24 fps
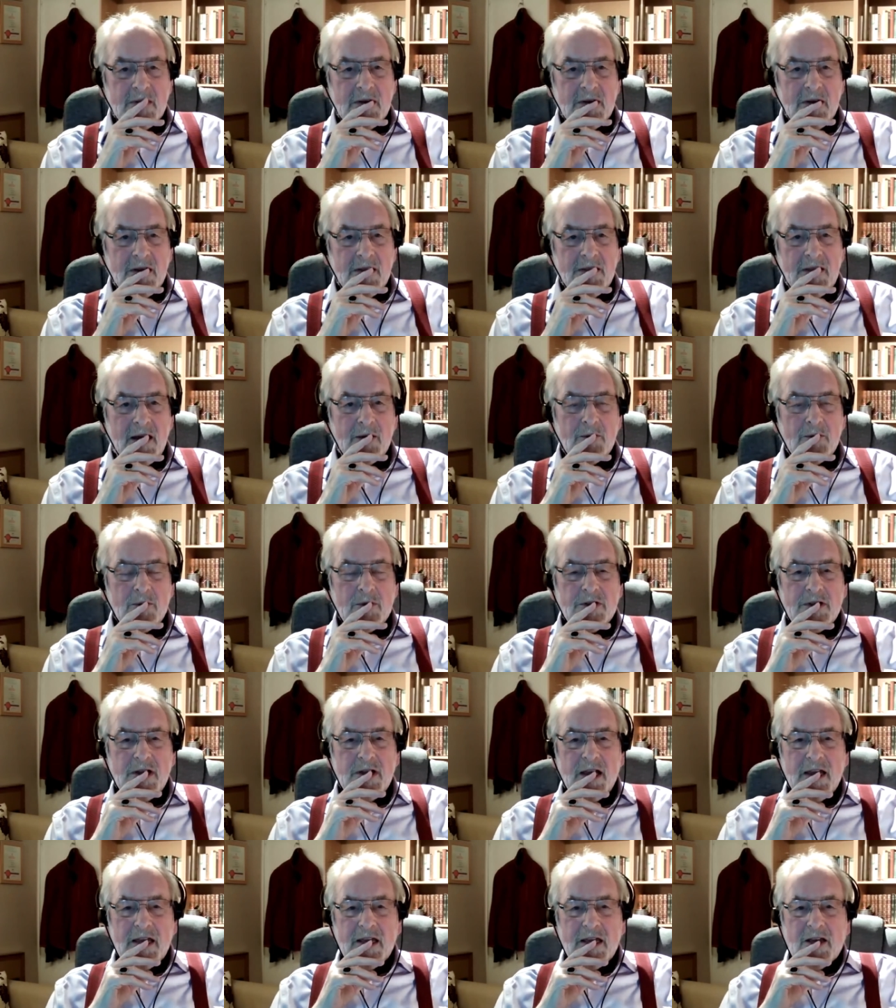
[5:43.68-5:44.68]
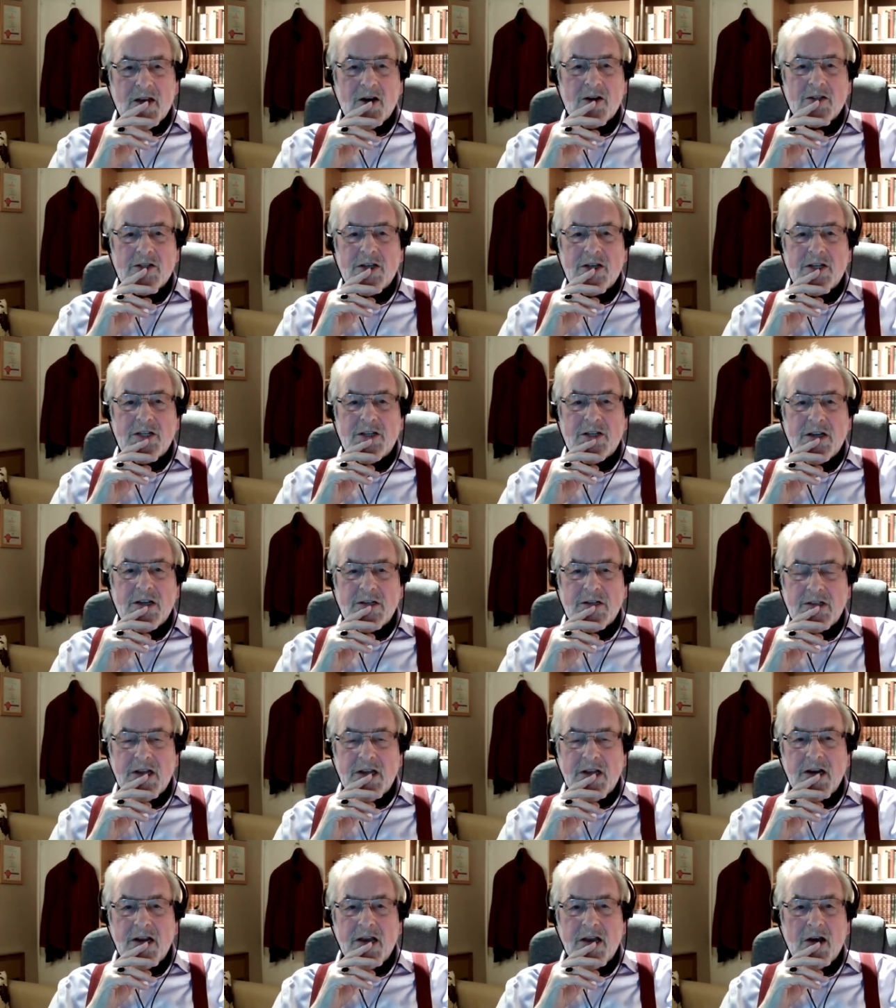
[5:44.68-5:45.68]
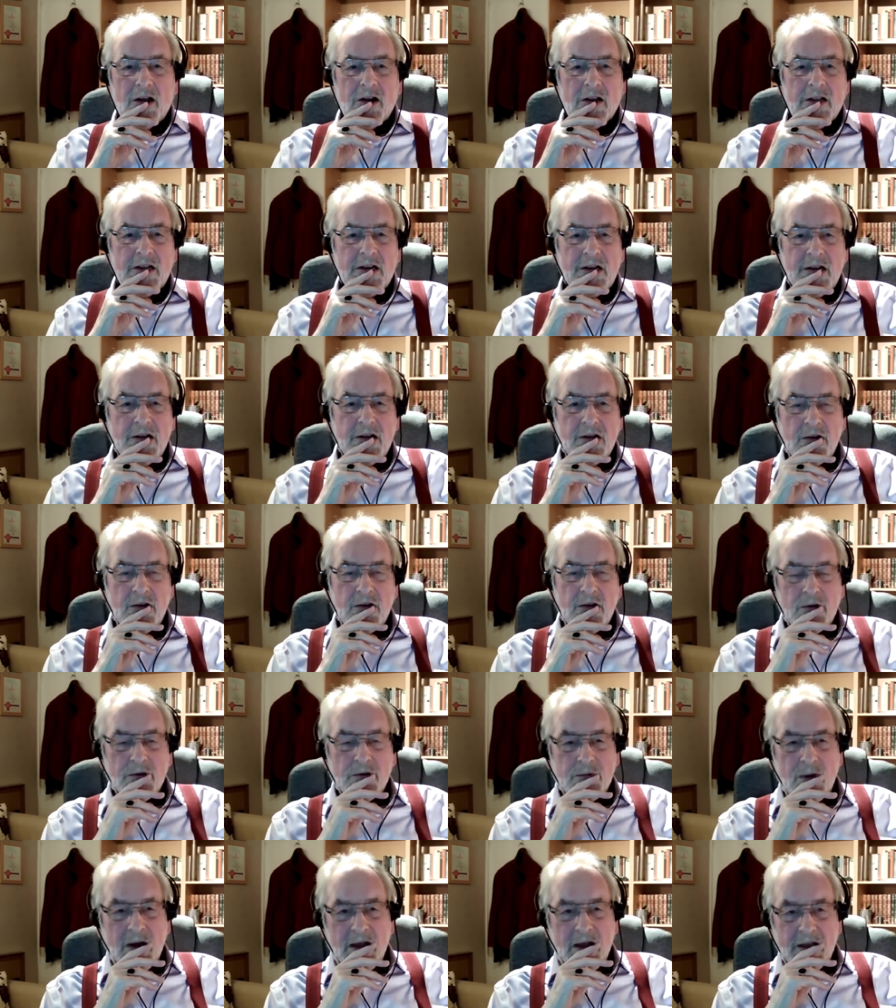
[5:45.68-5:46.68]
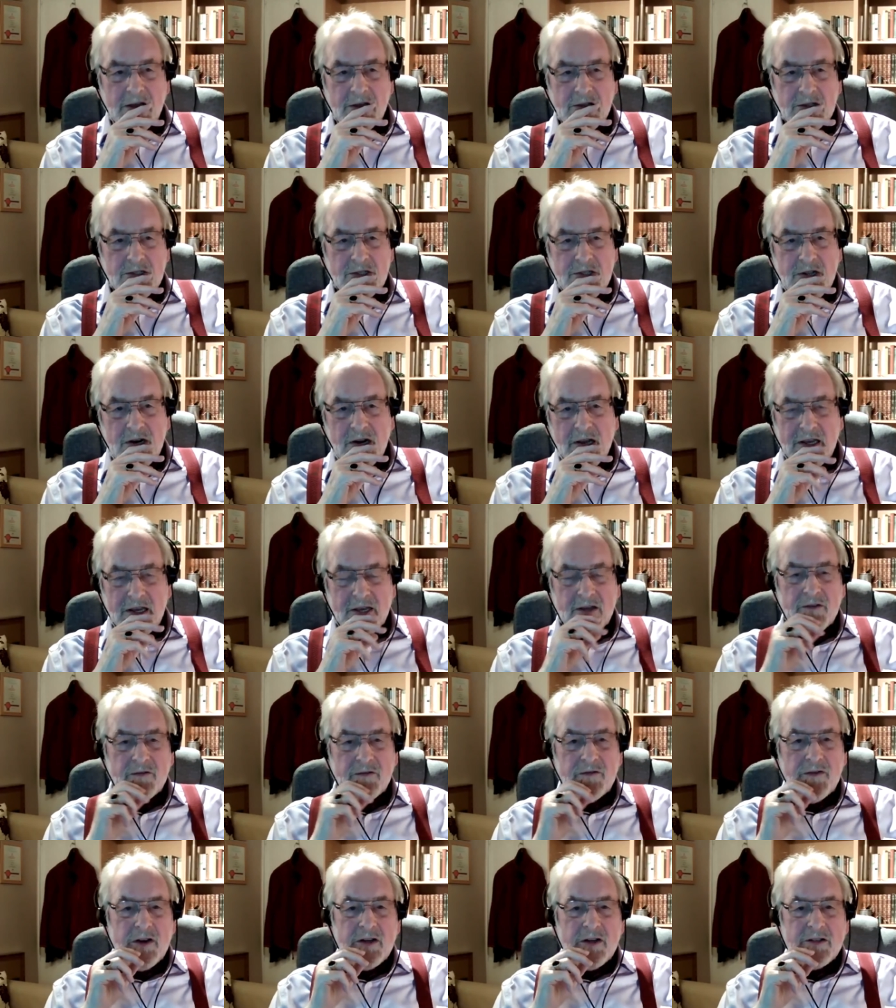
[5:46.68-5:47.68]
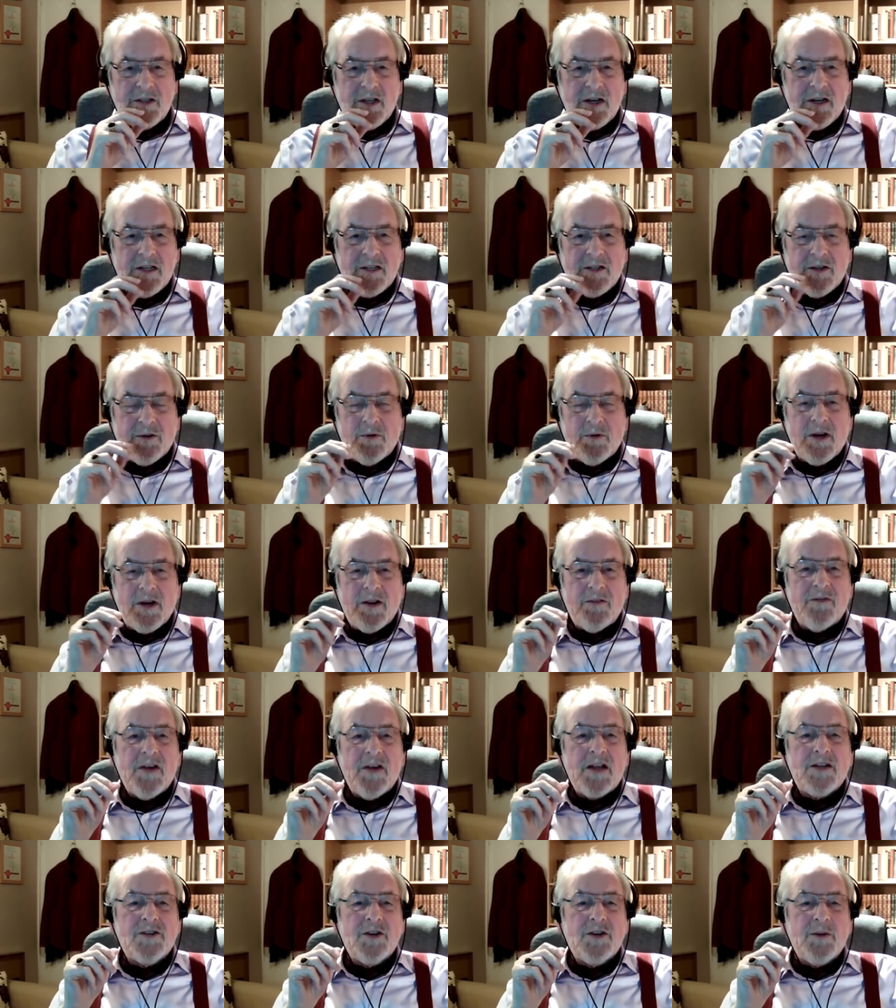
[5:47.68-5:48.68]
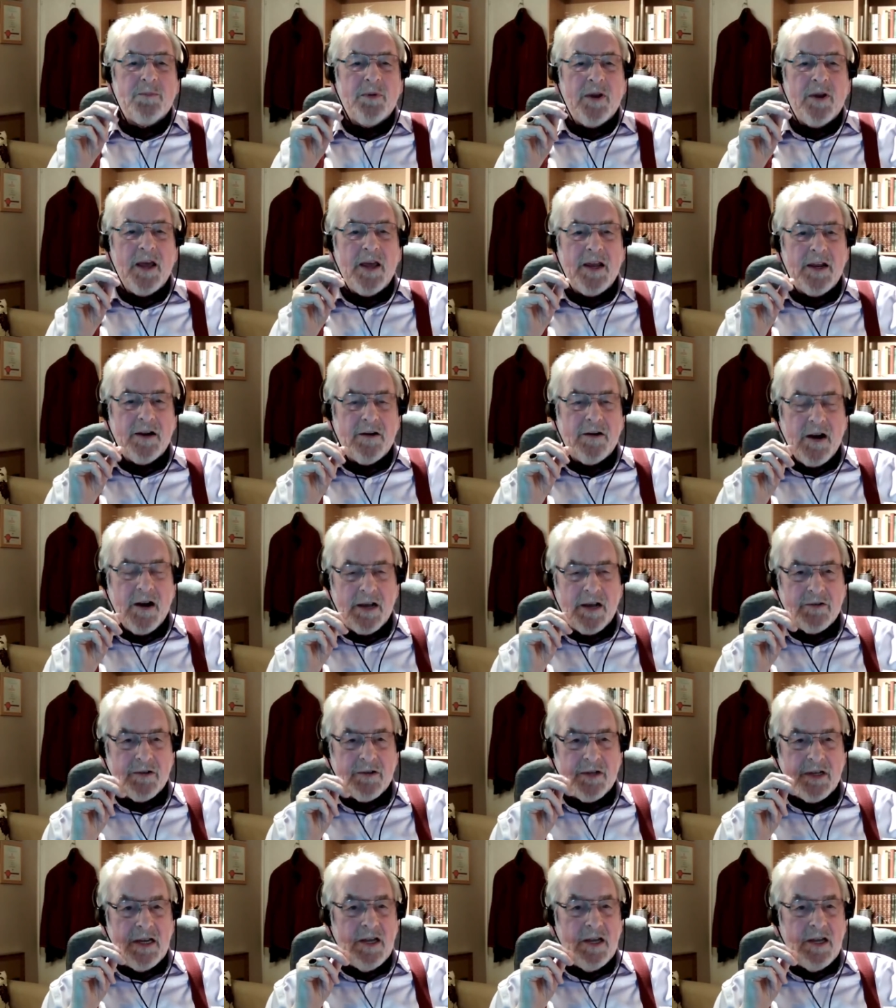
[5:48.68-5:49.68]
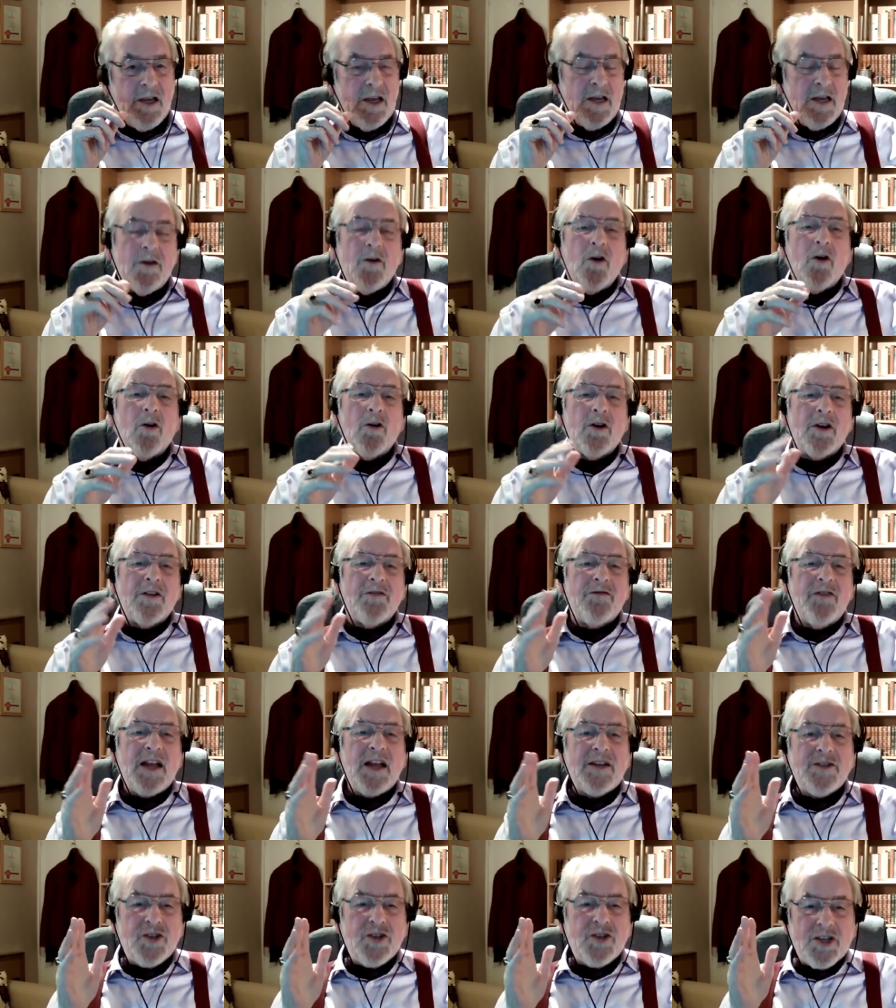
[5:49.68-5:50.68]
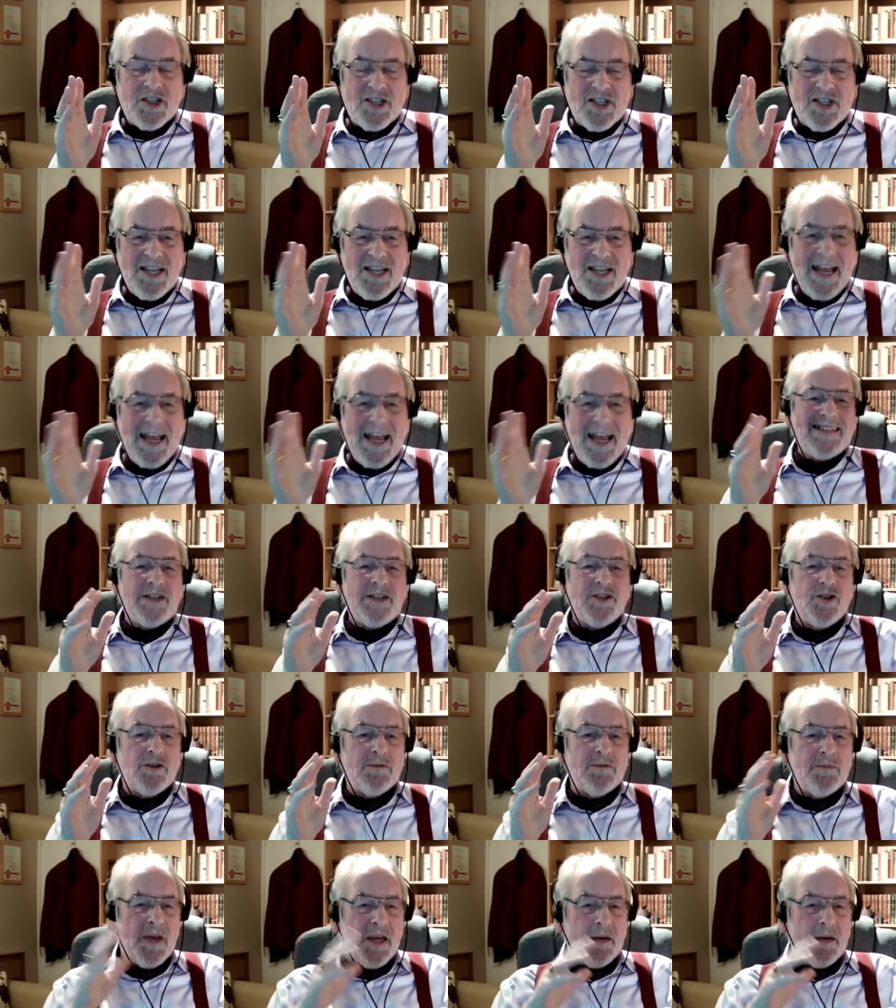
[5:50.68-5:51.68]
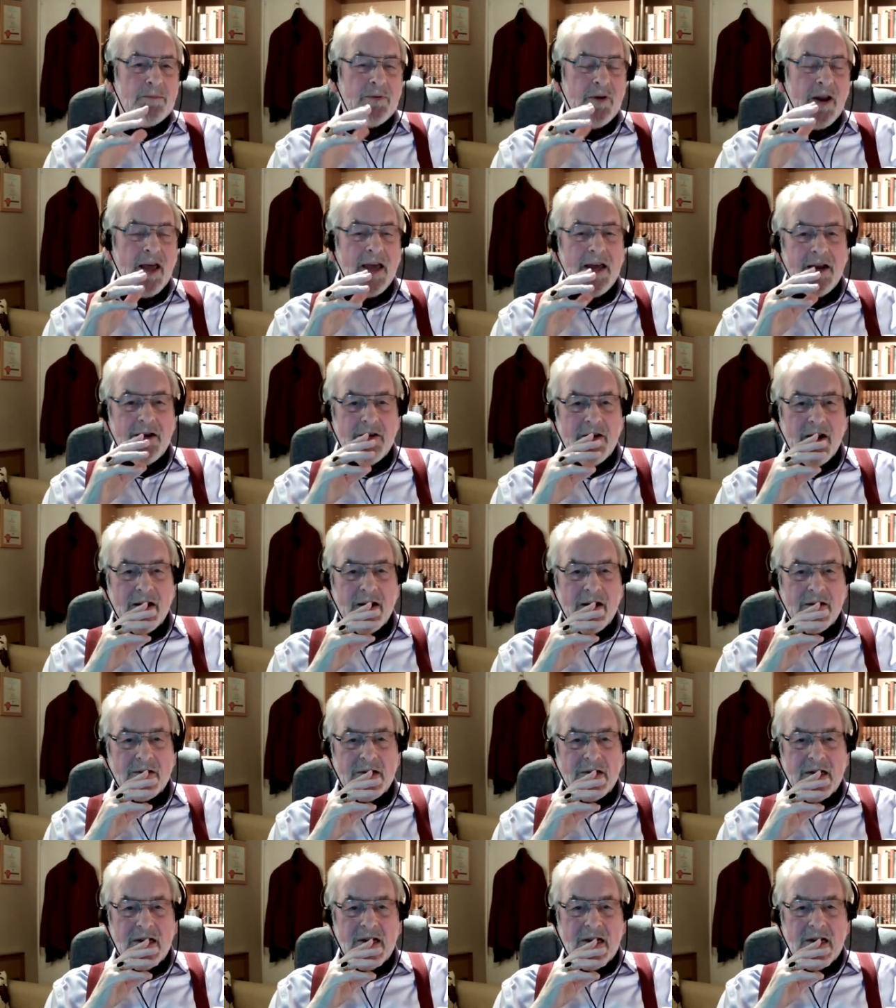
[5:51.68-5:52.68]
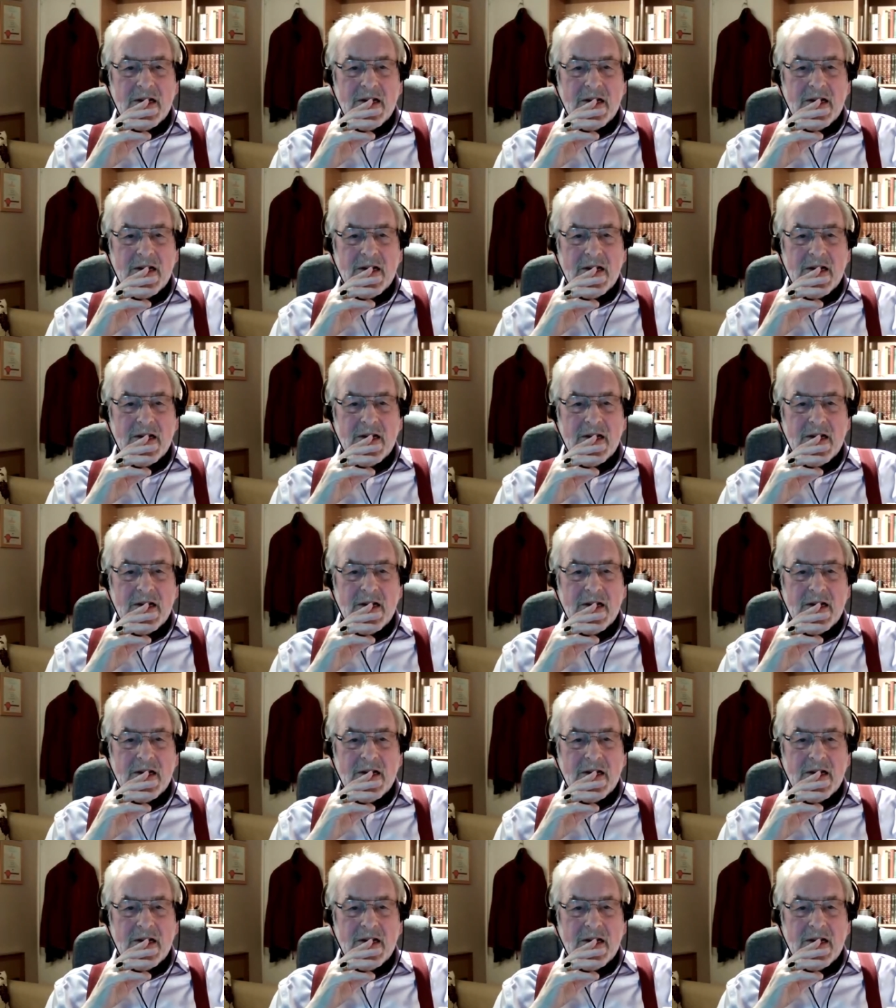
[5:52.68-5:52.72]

And that was a cottage in Deiniolen in North Wales that I converted into an adventure playground or adventure centre, shouldn't be a playground,